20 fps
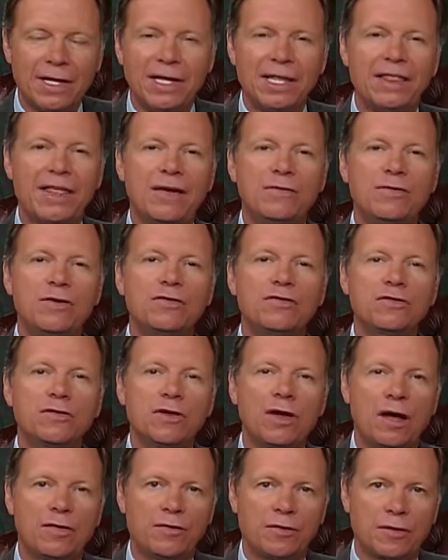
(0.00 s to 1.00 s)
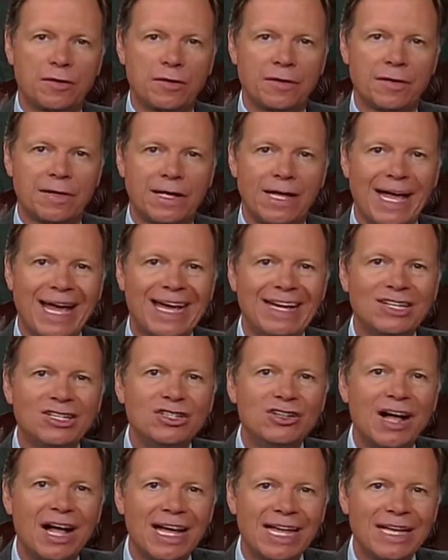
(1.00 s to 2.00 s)
They've discovered a
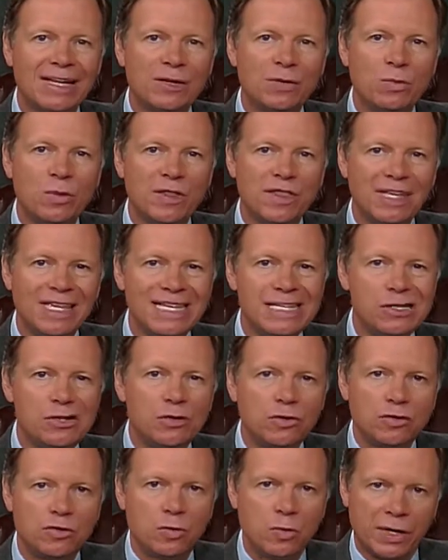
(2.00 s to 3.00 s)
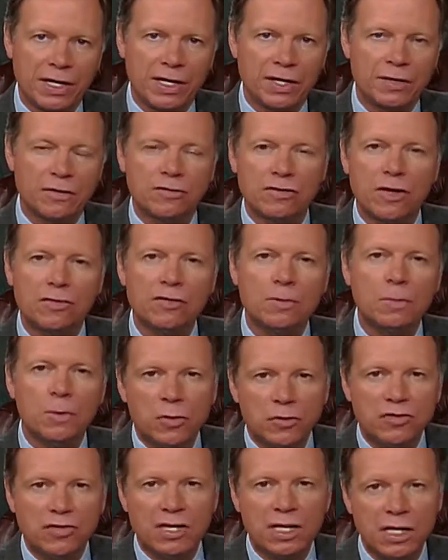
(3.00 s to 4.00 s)
lion with eagle's wings as a
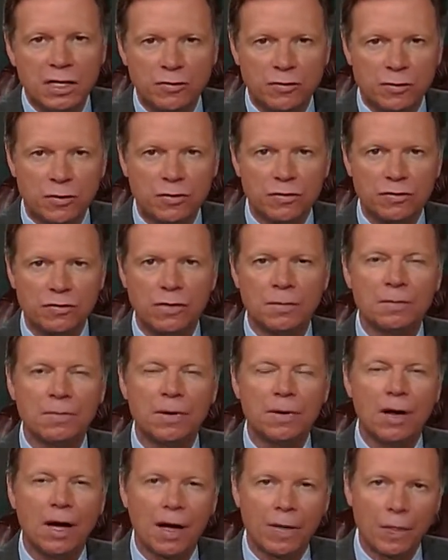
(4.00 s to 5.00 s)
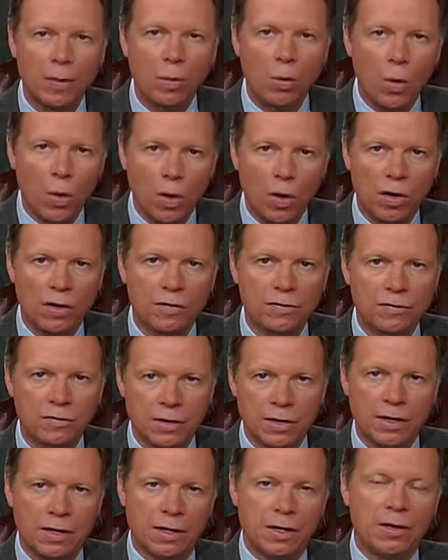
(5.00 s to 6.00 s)
motif or symbol on the walls.
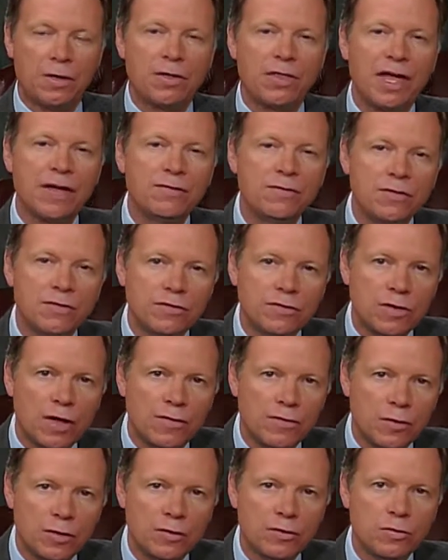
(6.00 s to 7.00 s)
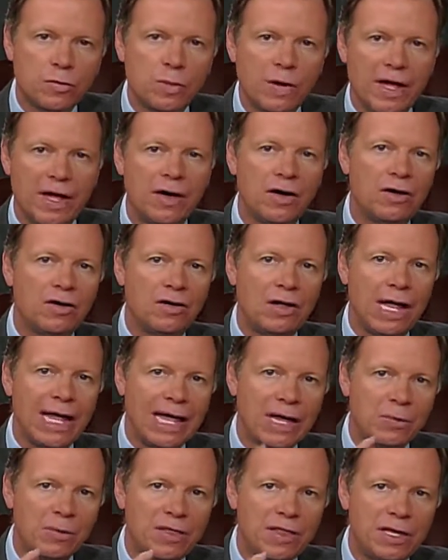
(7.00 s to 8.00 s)
They've discovered as well
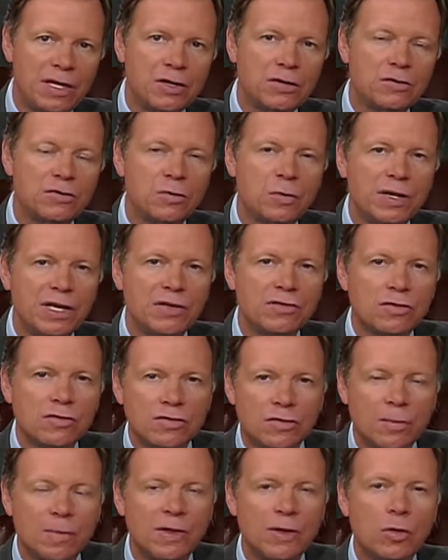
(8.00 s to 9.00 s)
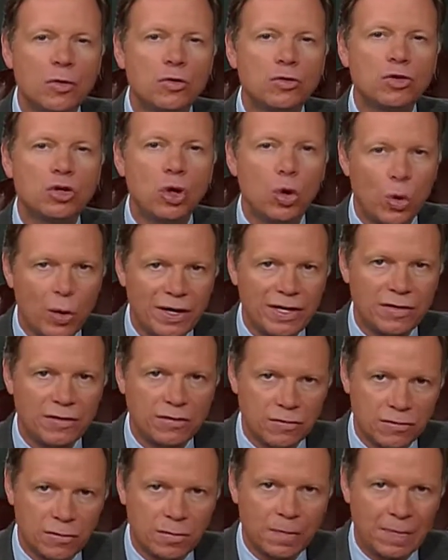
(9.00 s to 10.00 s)
lion with eagle's wings in some of the old
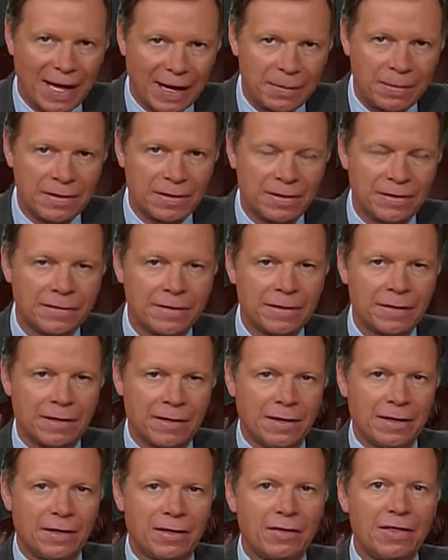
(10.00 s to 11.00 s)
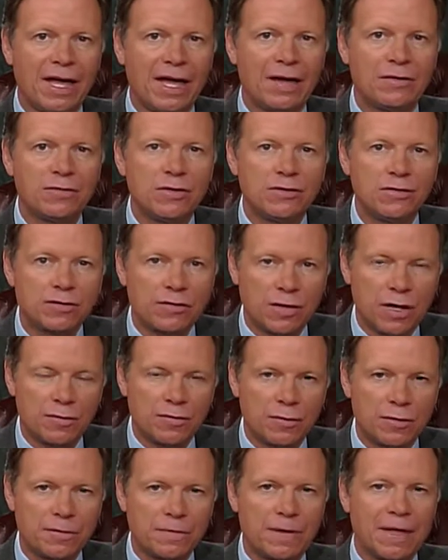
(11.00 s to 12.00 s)
coins of Babylon. They have
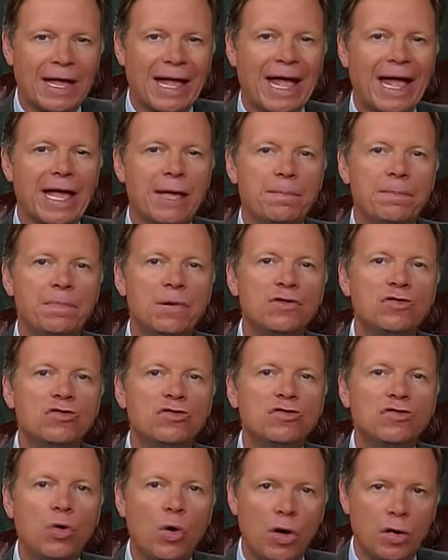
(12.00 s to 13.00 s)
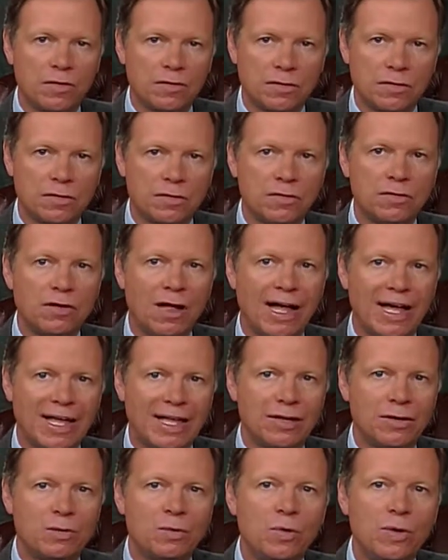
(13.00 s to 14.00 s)
discovered a basalt
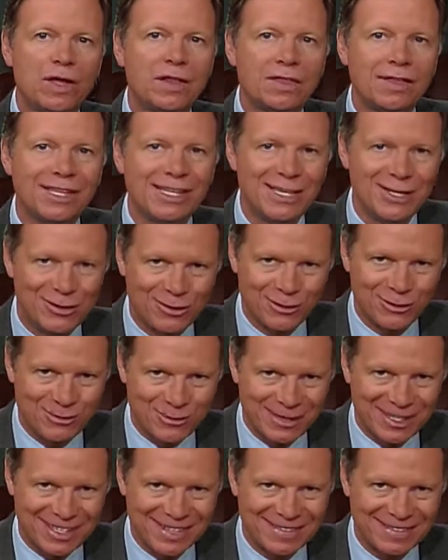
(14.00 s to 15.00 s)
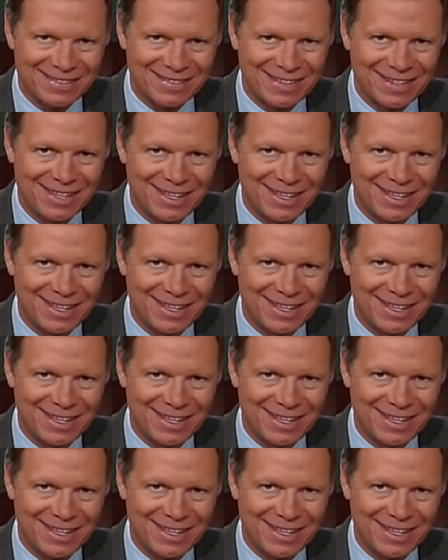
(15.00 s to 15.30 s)
lion with eagle's wings.